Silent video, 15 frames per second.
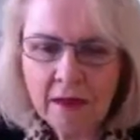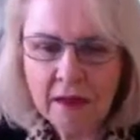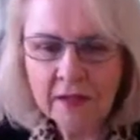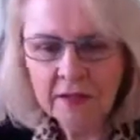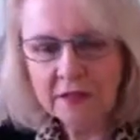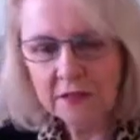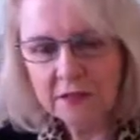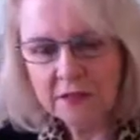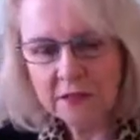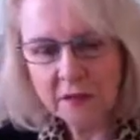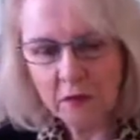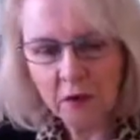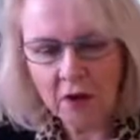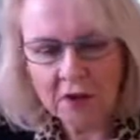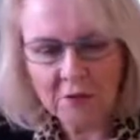And so as I
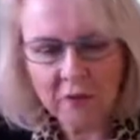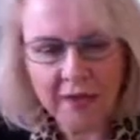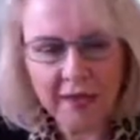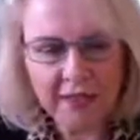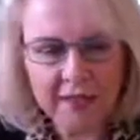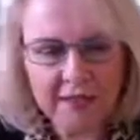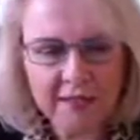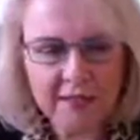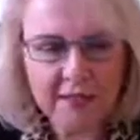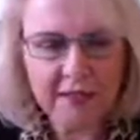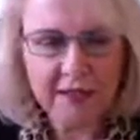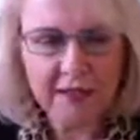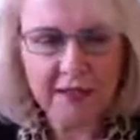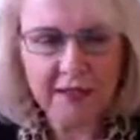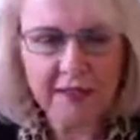walked back
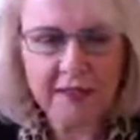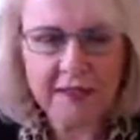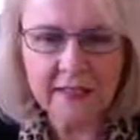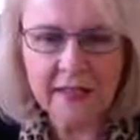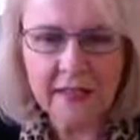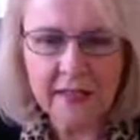inside